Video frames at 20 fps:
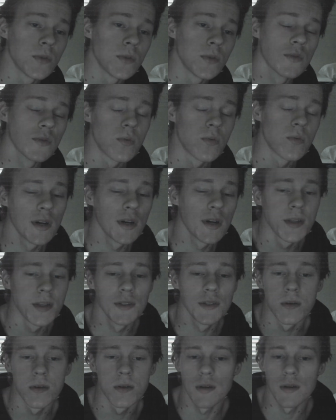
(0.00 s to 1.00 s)
230
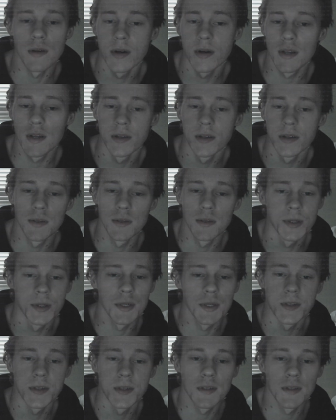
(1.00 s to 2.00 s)
to 260 grams of